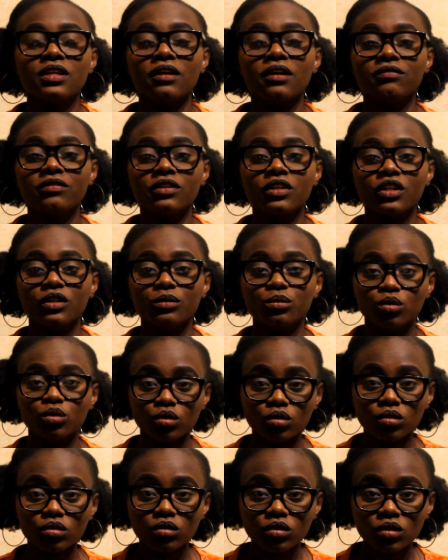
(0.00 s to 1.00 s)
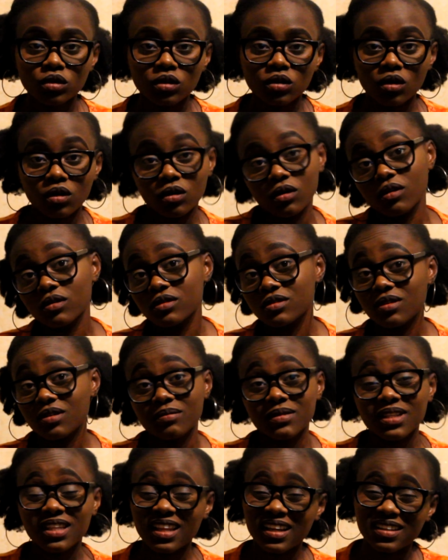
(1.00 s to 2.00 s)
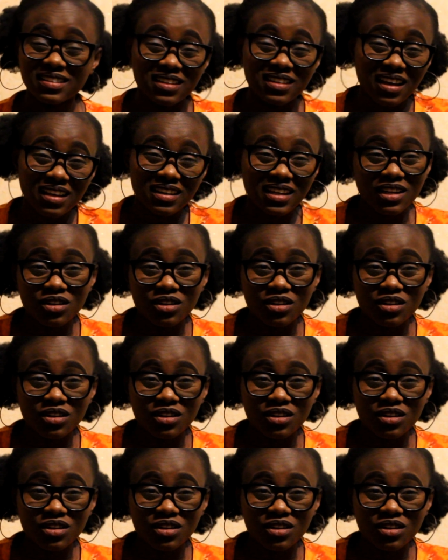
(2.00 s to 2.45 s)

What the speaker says: available or something like that.